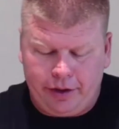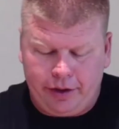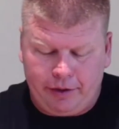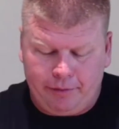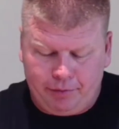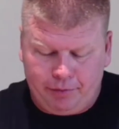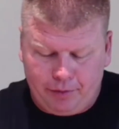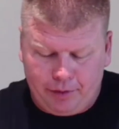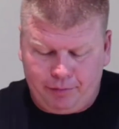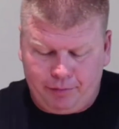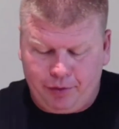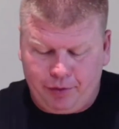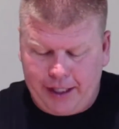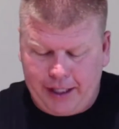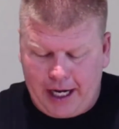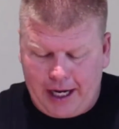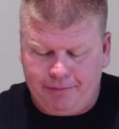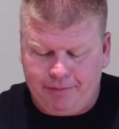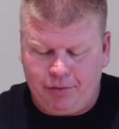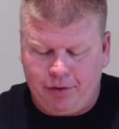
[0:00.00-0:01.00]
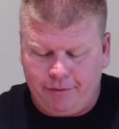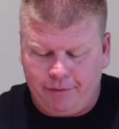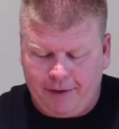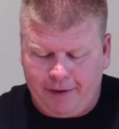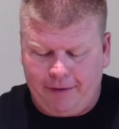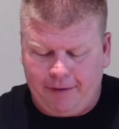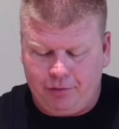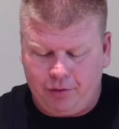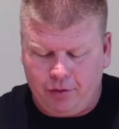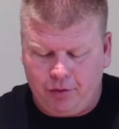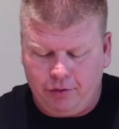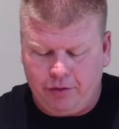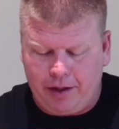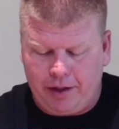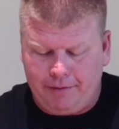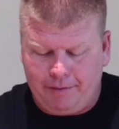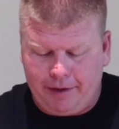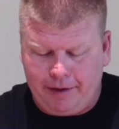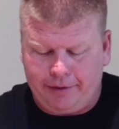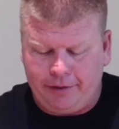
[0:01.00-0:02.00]
a pretty high profile
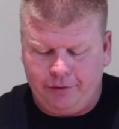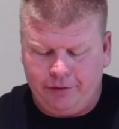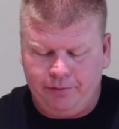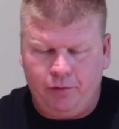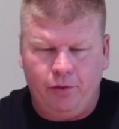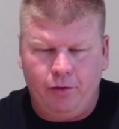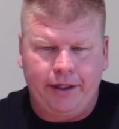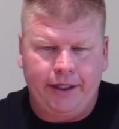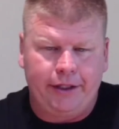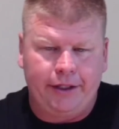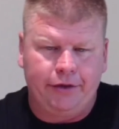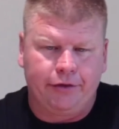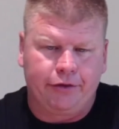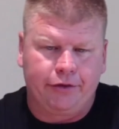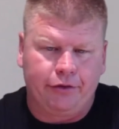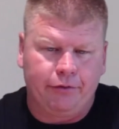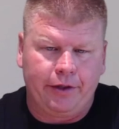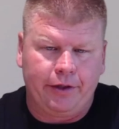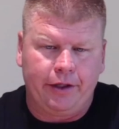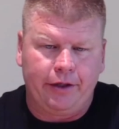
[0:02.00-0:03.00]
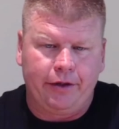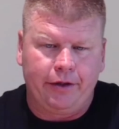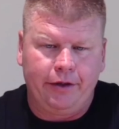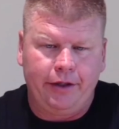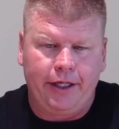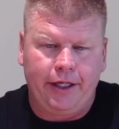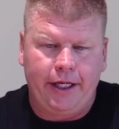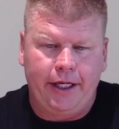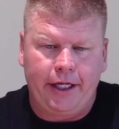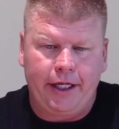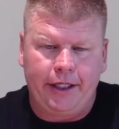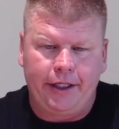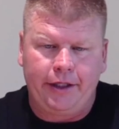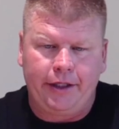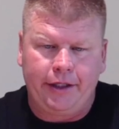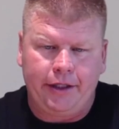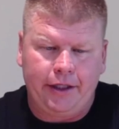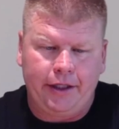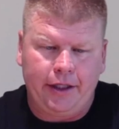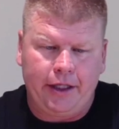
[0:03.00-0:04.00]
program at this point in your career, and